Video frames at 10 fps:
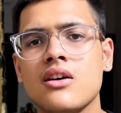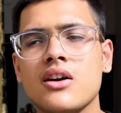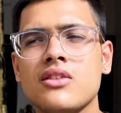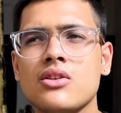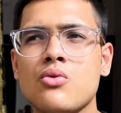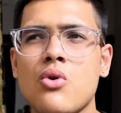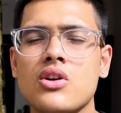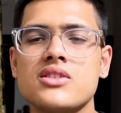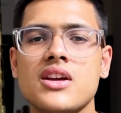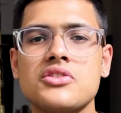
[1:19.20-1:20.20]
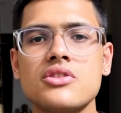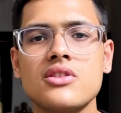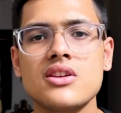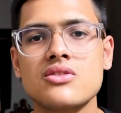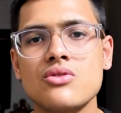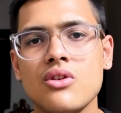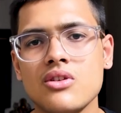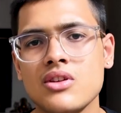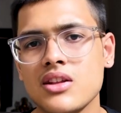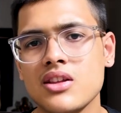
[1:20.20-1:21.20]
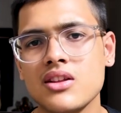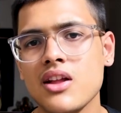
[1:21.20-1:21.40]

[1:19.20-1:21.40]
in the quant section there's nothing